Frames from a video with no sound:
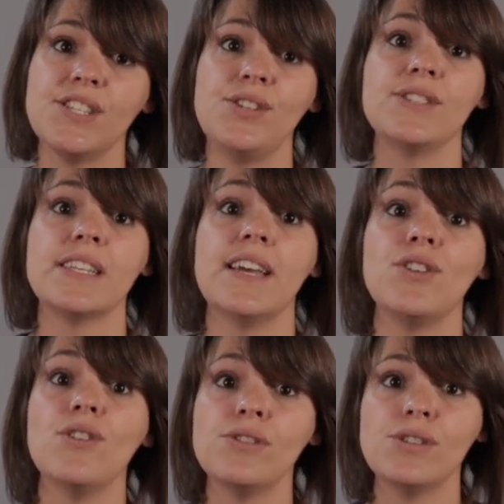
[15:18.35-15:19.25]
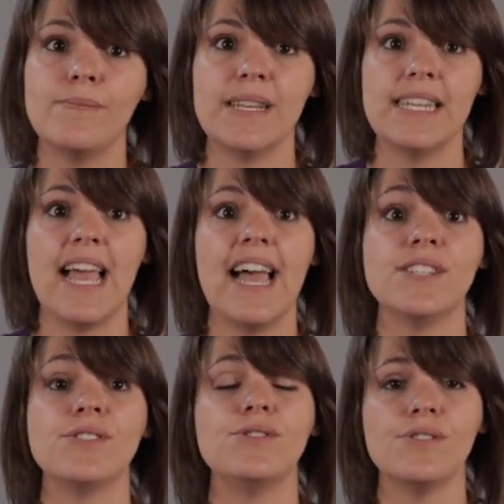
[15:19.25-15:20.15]
using their non-dominant
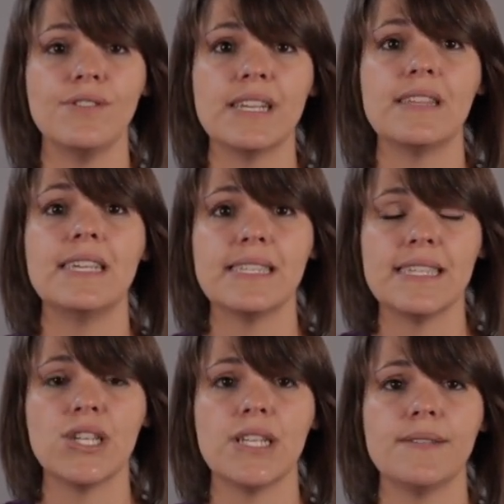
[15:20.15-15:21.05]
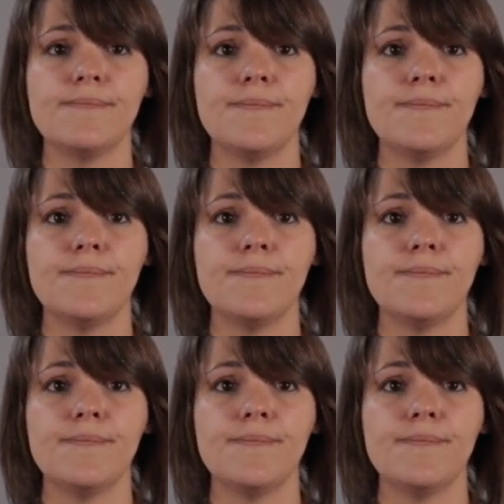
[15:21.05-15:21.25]
hand during the incision.